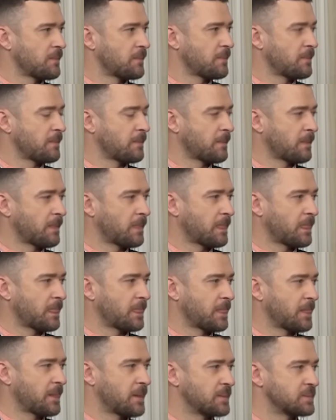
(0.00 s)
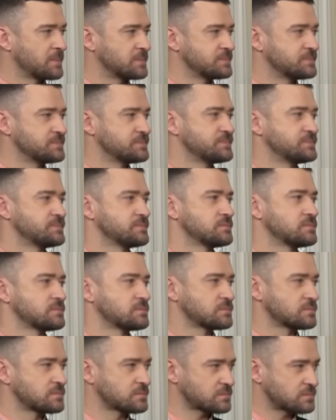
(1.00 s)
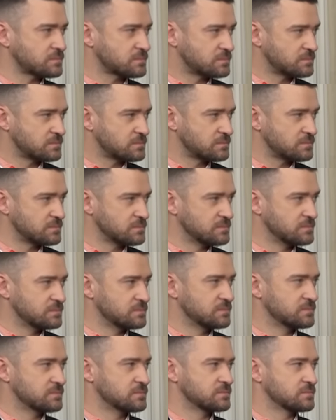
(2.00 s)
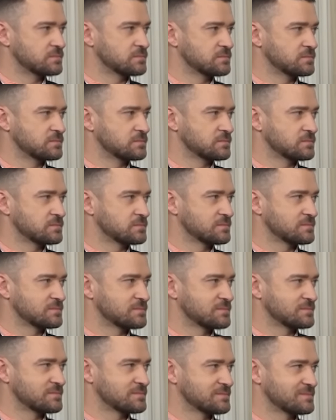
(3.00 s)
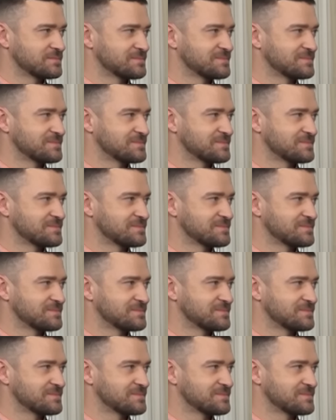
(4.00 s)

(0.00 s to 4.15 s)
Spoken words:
(not speaking)